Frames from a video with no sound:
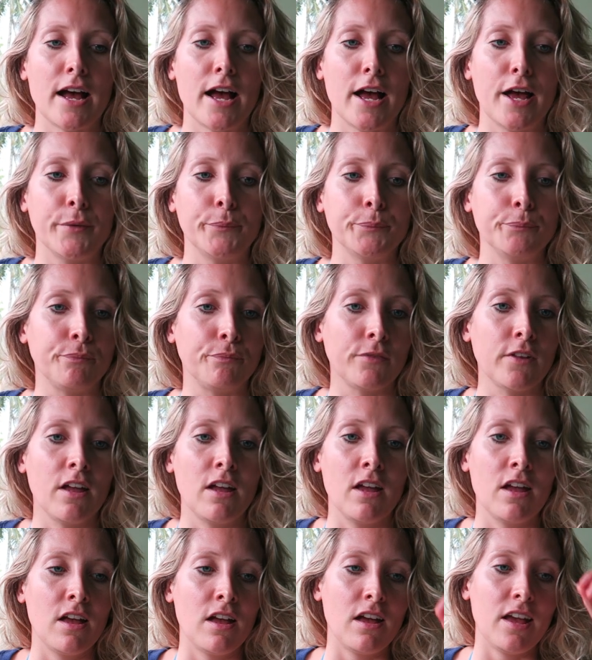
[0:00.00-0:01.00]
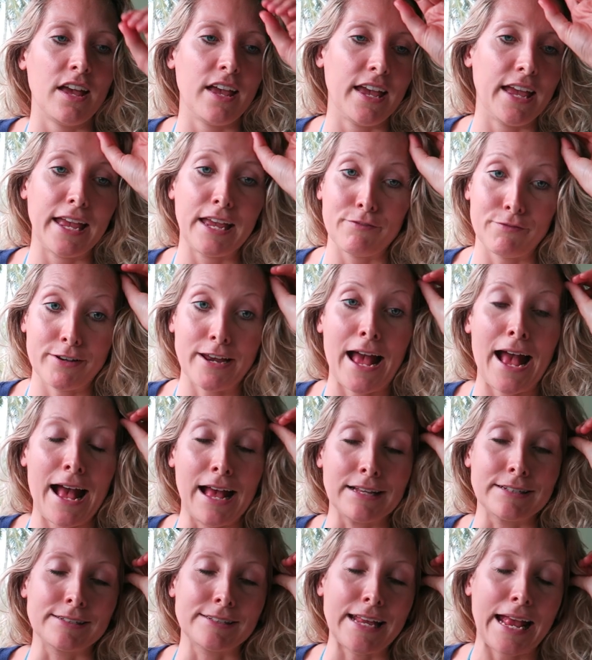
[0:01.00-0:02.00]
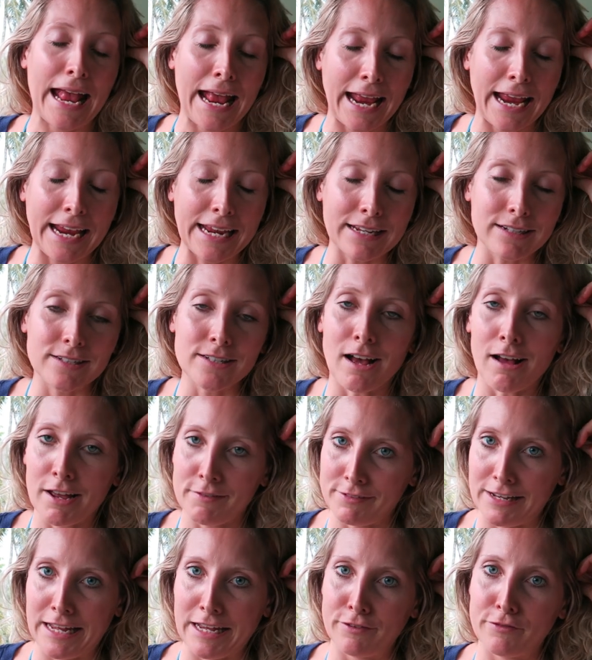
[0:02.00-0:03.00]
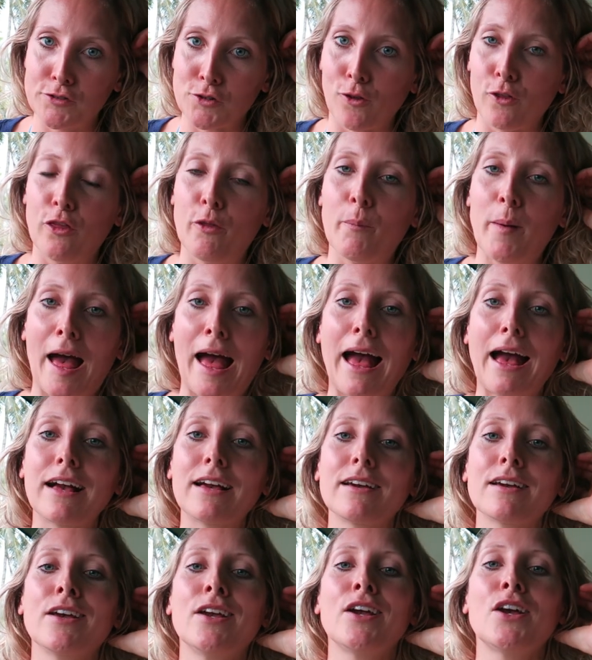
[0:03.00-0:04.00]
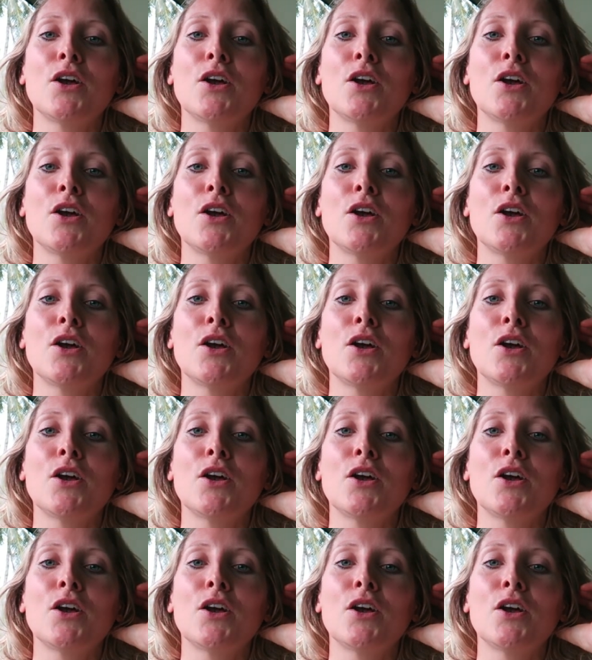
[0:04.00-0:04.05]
It even has a dive lift on the back,